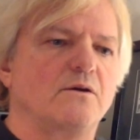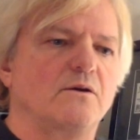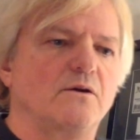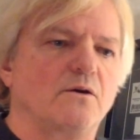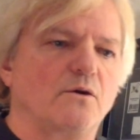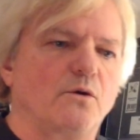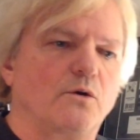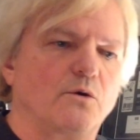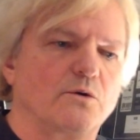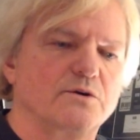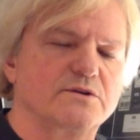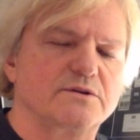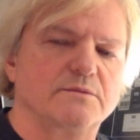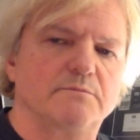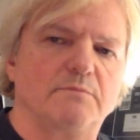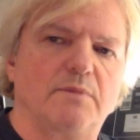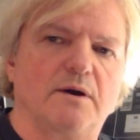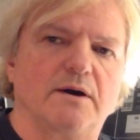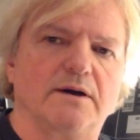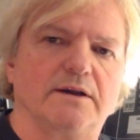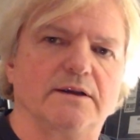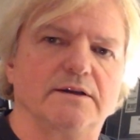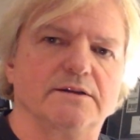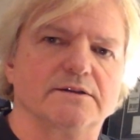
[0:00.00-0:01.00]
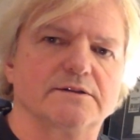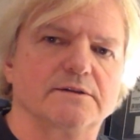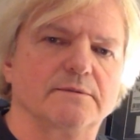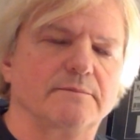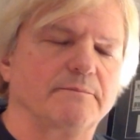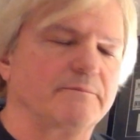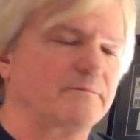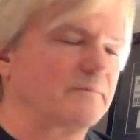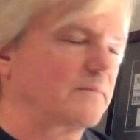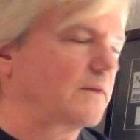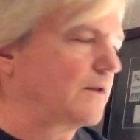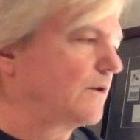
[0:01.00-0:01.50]
horse and buggies.
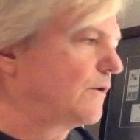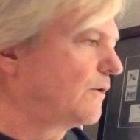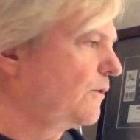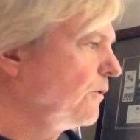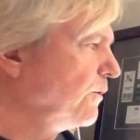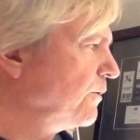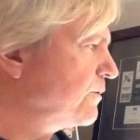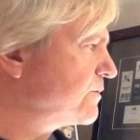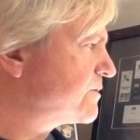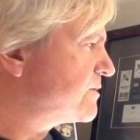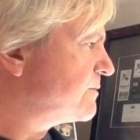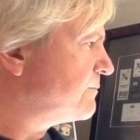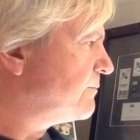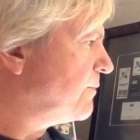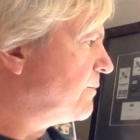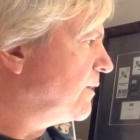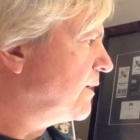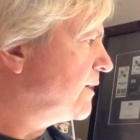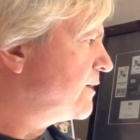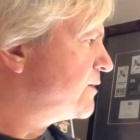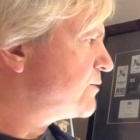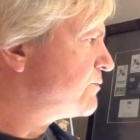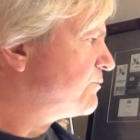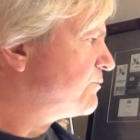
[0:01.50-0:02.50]
Horse and buggies were